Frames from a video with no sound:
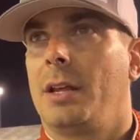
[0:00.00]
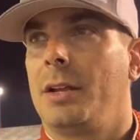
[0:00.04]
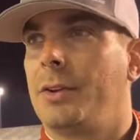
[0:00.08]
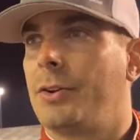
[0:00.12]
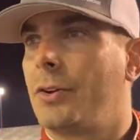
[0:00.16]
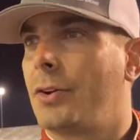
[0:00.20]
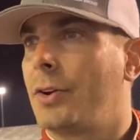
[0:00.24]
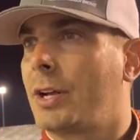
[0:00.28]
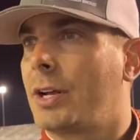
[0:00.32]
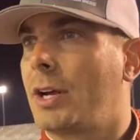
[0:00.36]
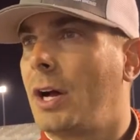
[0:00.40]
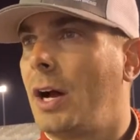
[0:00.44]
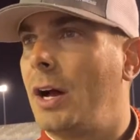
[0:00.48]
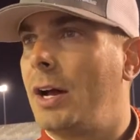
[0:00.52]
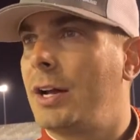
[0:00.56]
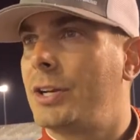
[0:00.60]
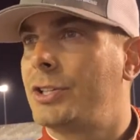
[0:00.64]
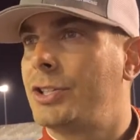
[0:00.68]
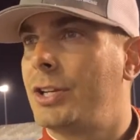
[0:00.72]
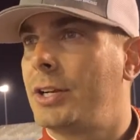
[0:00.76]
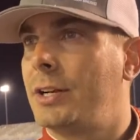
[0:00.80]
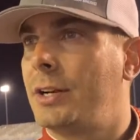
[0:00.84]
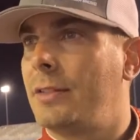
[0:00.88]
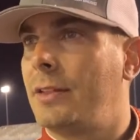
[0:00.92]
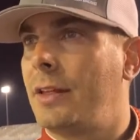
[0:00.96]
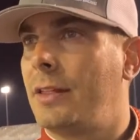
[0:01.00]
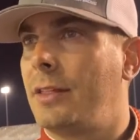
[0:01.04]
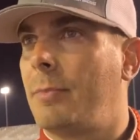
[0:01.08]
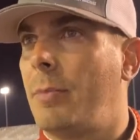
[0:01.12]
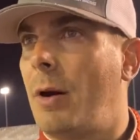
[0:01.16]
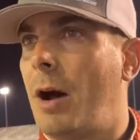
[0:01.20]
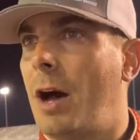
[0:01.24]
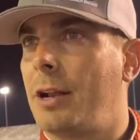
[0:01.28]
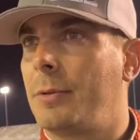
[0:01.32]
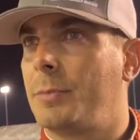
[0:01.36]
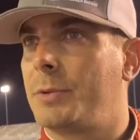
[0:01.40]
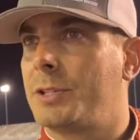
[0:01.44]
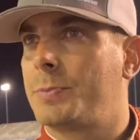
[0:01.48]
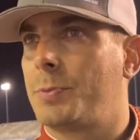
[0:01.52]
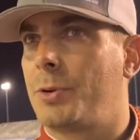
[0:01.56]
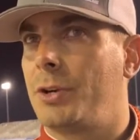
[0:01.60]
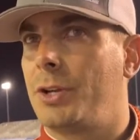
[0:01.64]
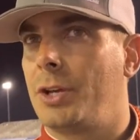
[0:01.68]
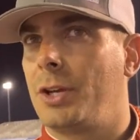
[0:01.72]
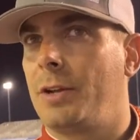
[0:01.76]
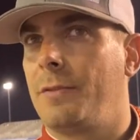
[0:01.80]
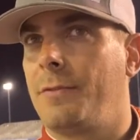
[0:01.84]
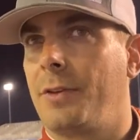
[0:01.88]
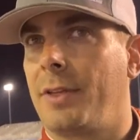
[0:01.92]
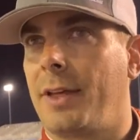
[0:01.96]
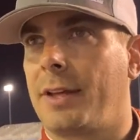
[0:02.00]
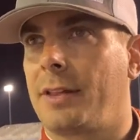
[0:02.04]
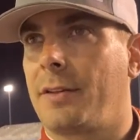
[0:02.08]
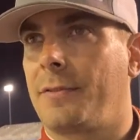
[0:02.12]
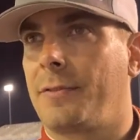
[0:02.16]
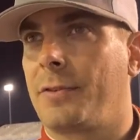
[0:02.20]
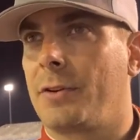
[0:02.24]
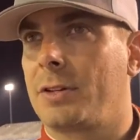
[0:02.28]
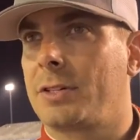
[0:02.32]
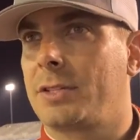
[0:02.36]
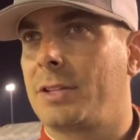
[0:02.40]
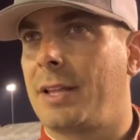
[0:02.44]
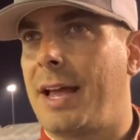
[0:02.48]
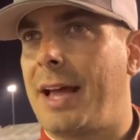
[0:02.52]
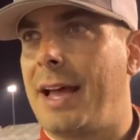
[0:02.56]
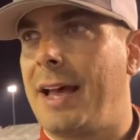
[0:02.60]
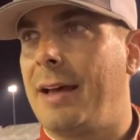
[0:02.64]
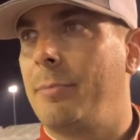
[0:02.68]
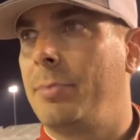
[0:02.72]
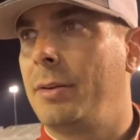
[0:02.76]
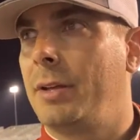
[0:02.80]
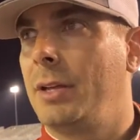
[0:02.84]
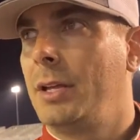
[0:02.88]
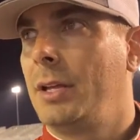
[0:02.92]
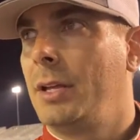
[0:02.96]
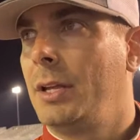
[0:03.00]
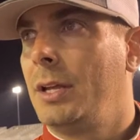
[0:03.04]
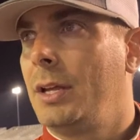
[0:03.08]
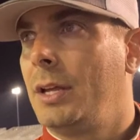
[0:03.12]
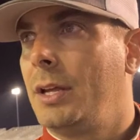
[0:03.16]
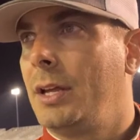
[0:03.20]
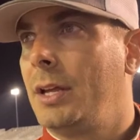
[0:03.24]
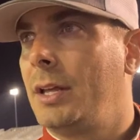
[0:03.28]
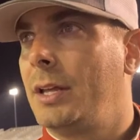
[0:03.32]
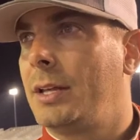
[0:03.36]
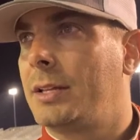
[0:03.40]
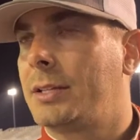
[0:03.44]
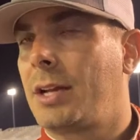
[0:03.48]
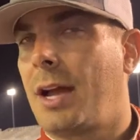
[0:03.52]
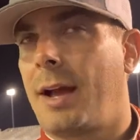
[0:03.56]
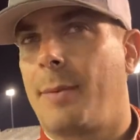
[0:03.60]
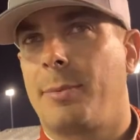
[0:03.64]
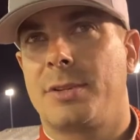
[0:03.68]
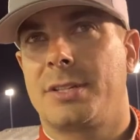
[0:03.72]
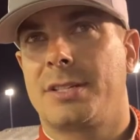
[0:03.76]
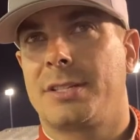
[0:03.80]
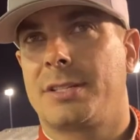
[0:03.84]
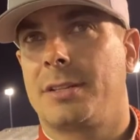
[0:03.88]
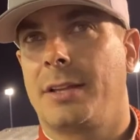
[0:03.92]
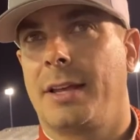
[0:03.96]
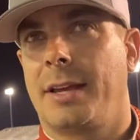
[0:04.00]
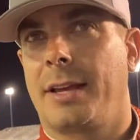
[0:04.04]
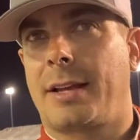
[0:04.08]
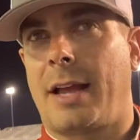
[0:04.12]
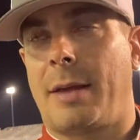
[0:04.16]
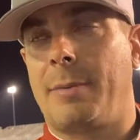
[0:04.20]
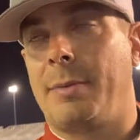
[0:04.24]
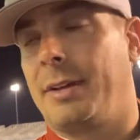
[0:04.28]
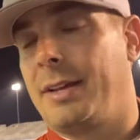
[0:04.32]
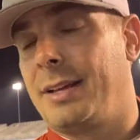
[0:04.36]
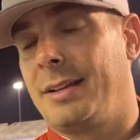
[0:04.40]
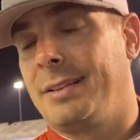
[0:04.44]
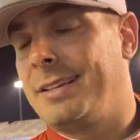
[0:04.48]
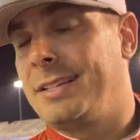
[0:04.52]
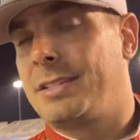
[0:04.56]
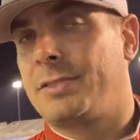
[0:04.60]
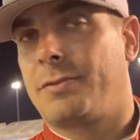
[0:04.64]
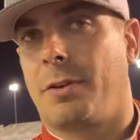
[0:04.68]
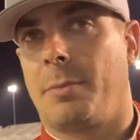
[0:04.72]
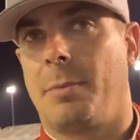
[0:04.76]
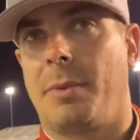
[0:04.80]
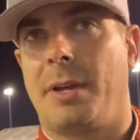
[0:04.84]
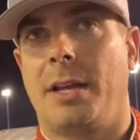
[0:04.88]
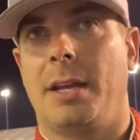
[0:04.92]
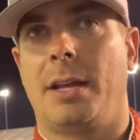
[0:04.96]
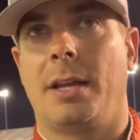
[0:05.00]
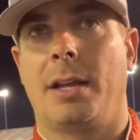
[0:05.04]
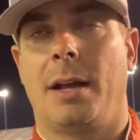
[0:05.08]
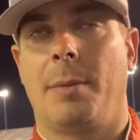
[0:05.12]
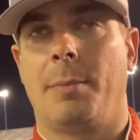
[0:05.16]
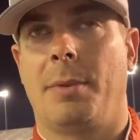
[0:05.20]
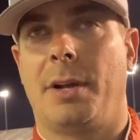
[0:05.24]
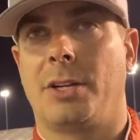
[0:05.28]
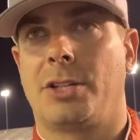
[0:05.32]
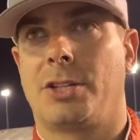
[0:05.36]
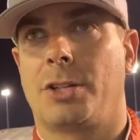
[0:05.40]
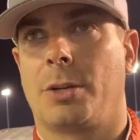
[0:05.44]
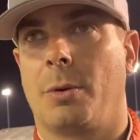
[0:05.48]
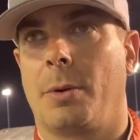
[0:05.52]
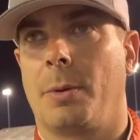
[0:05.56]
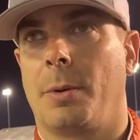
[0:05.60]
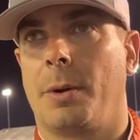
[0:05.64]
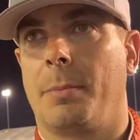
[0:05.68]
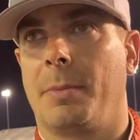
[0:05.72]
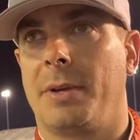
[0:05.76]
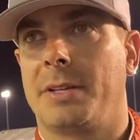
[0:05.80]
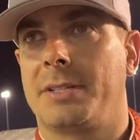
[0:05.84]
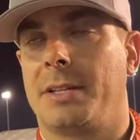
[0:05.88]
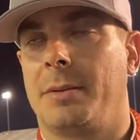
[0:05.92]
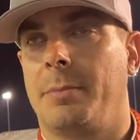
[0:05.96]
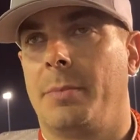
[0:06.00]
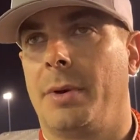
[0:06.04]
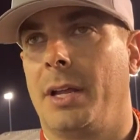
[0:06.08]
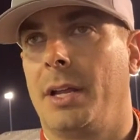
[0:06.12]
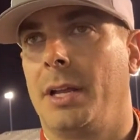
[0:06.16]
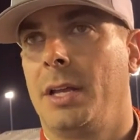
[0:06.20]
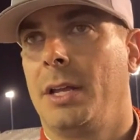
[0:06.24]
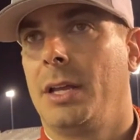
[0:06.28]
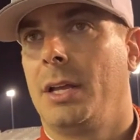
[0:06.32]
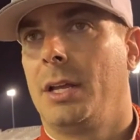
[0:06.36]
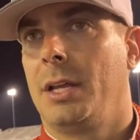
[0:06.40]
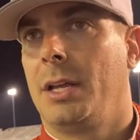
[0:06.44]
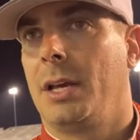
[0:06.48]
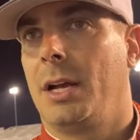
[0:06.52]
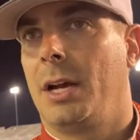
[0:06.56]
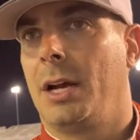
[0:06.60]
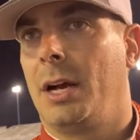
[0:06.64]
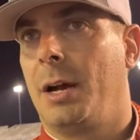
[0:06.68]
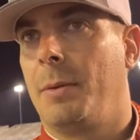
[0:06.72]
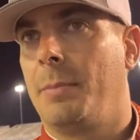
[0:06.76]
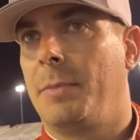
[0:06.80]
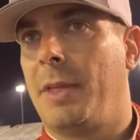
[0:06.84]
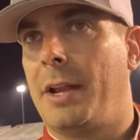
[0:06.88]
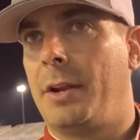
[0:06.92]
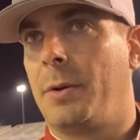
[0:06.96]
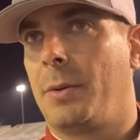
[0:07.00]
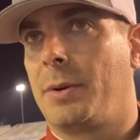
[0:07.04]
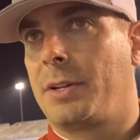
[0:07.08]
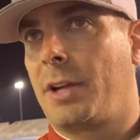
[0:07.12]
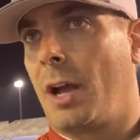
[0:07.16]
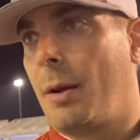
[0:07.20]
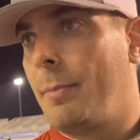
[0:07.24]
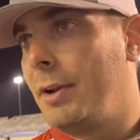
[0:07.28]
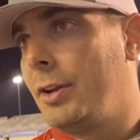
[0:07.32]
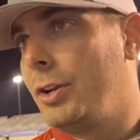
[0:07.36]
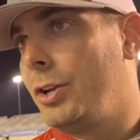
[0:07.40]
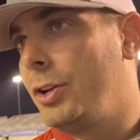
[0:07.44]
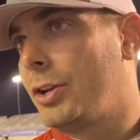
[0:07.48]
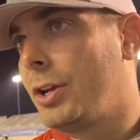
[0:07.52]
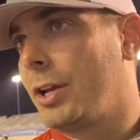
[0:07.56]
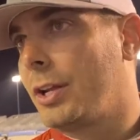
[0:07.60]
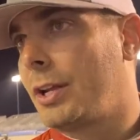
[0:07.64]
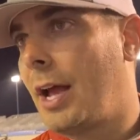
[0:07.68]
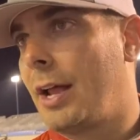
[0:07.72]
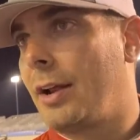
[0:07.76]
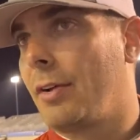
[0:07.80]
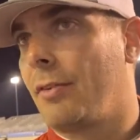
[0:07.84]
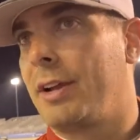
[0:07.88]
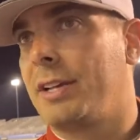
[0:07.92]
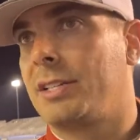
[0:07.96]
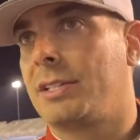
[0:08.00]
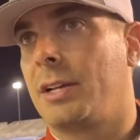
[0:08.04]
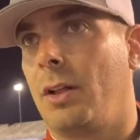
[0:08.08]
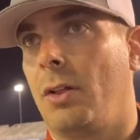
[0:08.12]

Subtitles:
during a caution, and then the bottom was pretty good for like the first lap. The top was slick, I mean, at least for me. I'm not sure what we were missing, but then it would come in and you could kind of race